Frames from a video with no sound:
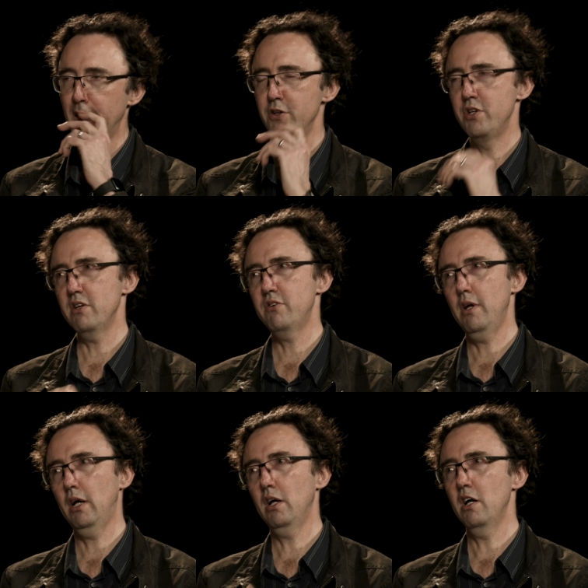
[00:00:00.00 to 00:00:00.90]
just
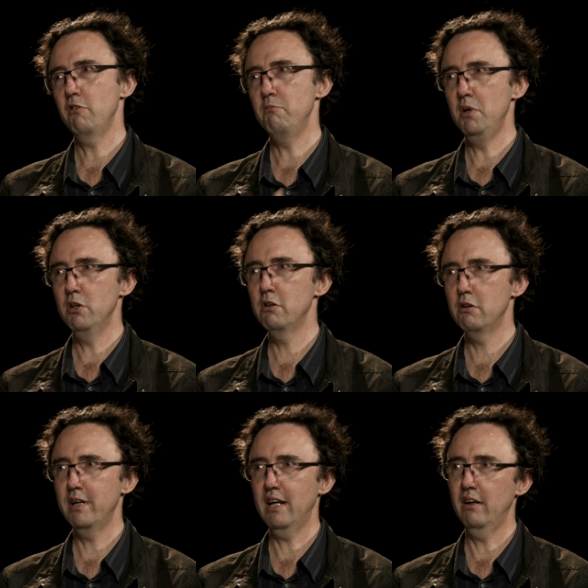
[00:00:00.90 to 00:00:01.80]
a kind of
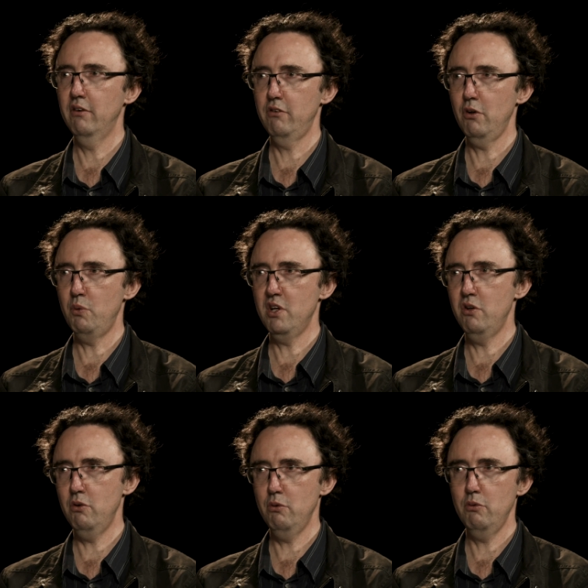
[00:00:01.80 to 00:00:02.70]
mirroring. So when
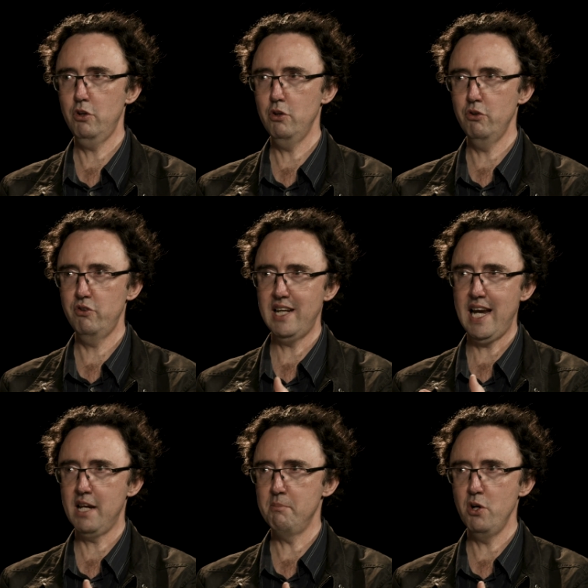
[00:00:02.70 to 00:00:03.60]
you use an
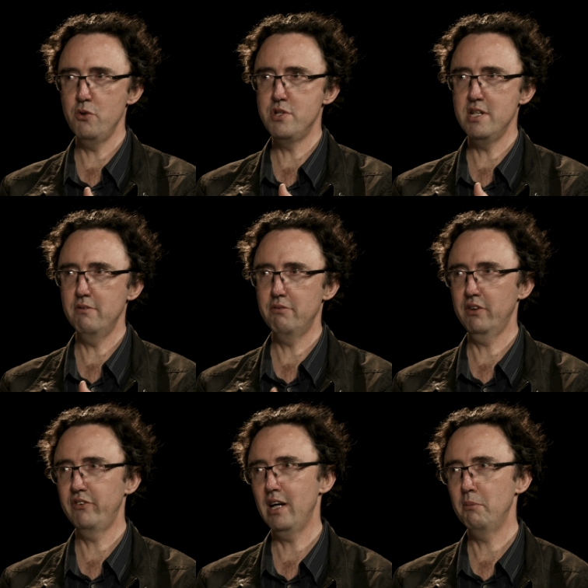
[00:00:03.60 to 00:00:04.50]
emoji, for
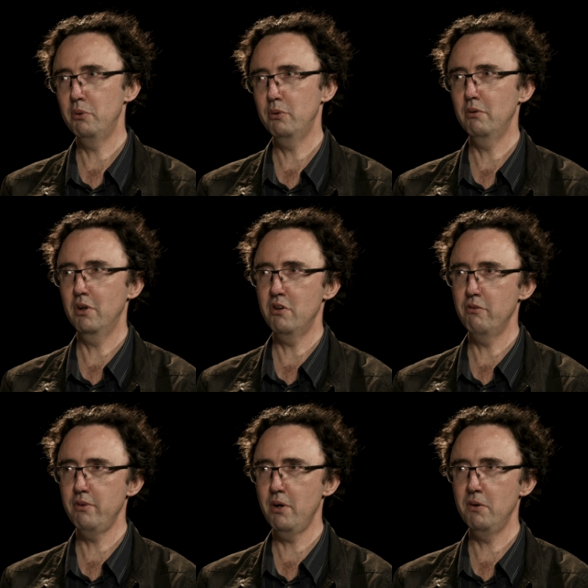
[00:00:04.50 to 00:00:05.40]
example, mm. on your
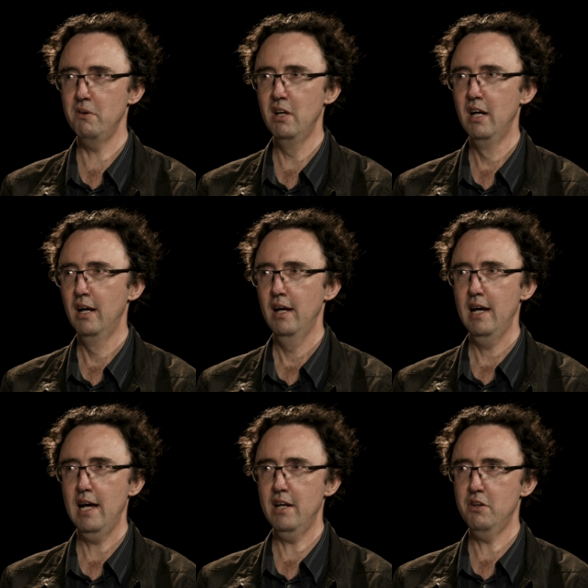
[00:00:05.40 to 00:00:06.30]
phone,
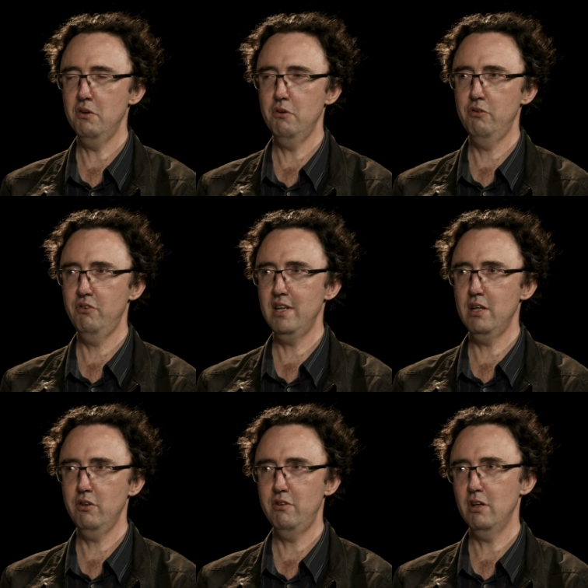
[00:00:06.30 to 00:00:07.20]
and you see
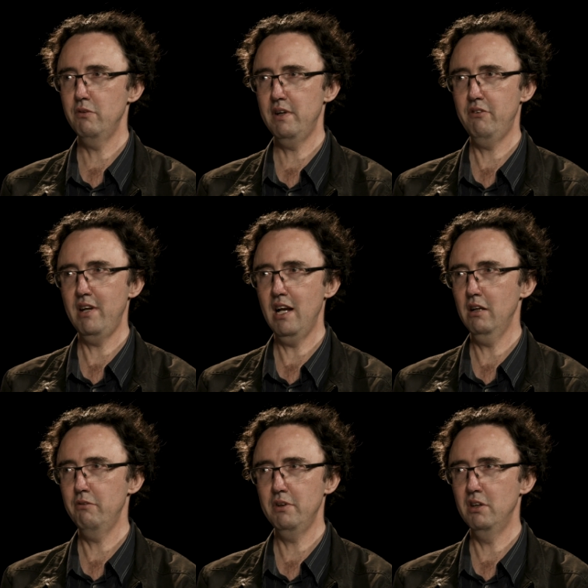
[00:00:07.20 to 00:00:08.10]
yourself as an
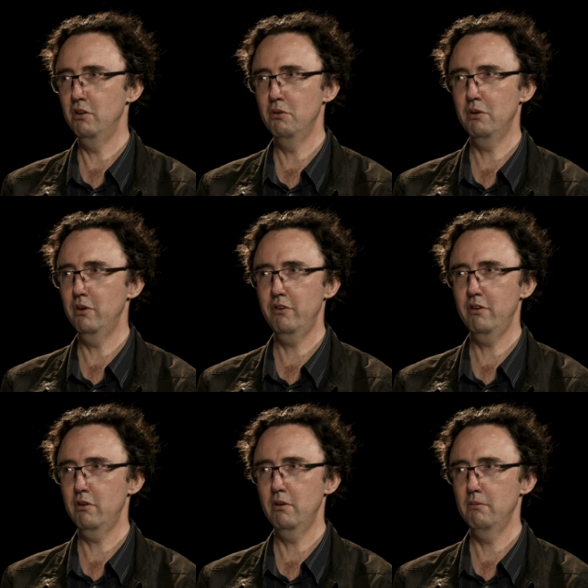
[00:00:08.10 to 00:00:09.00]
elephant or as
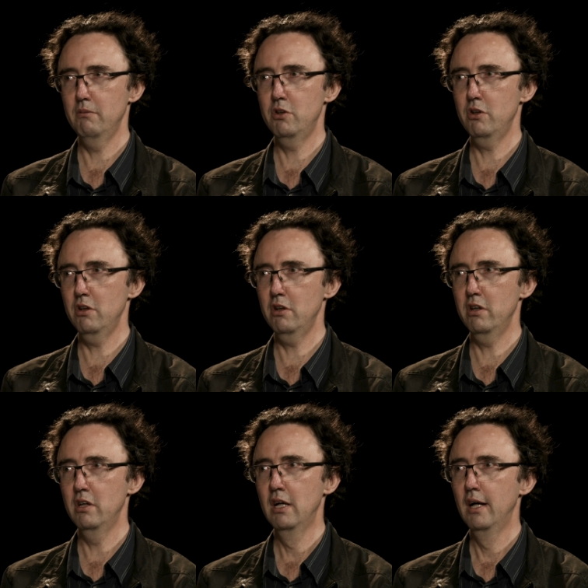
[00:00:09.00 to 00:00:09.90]
a mm.
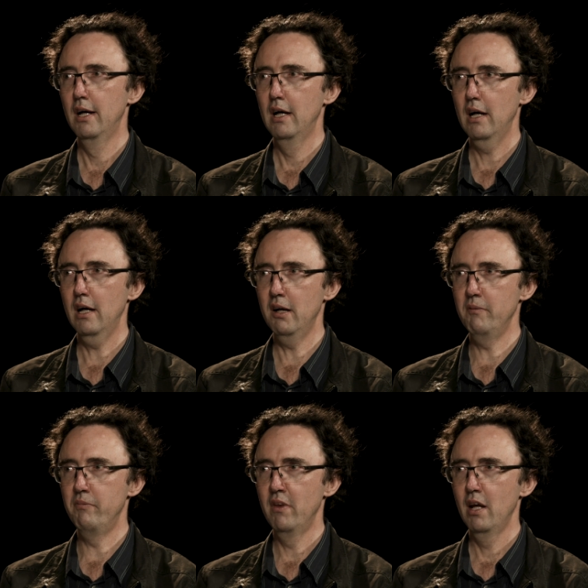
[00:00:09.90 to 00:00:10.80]
turd,
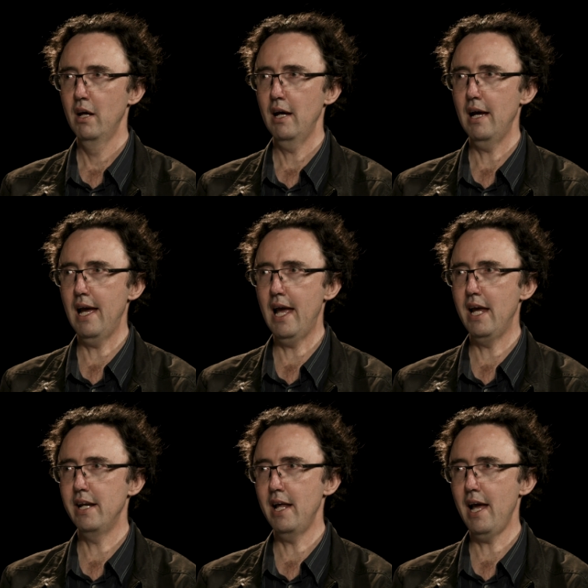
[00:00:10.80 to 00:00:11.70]
um,
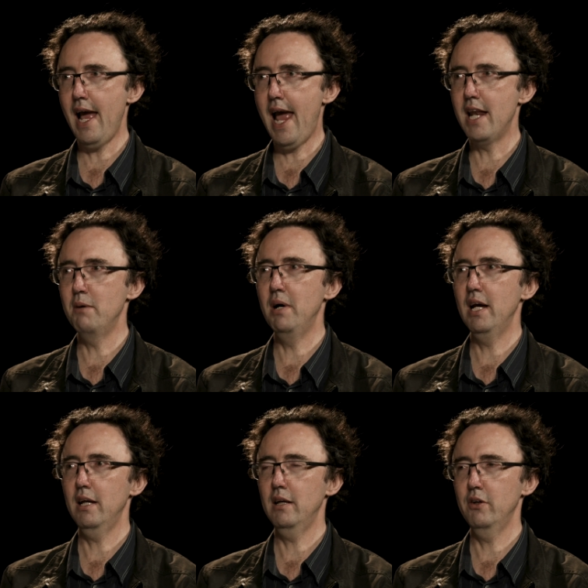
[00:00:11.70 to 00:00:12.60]
and
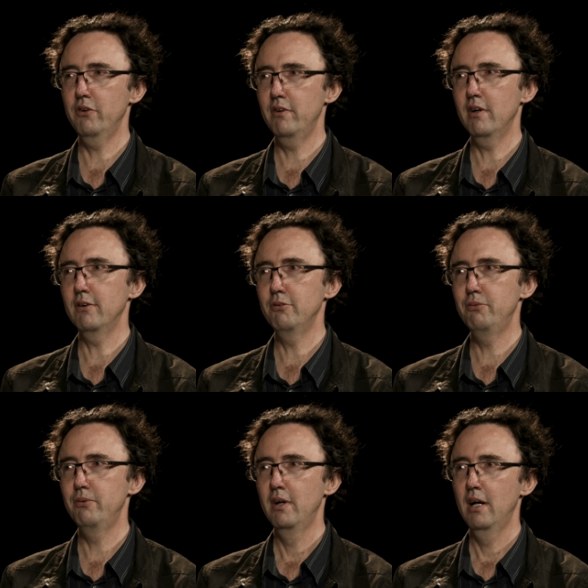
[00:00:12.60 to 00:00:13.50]
animate
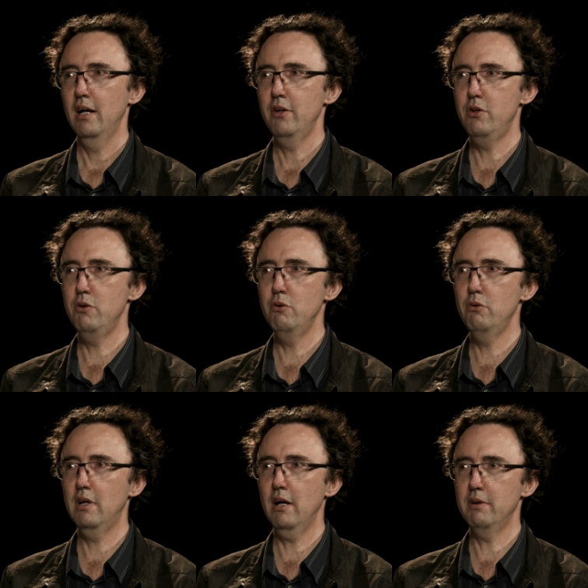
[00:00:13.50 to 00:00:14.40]
yourself, you
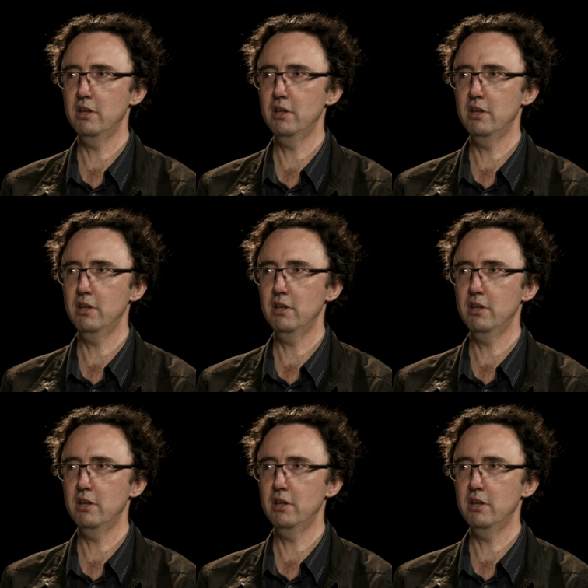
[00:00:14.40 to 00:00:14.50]
are in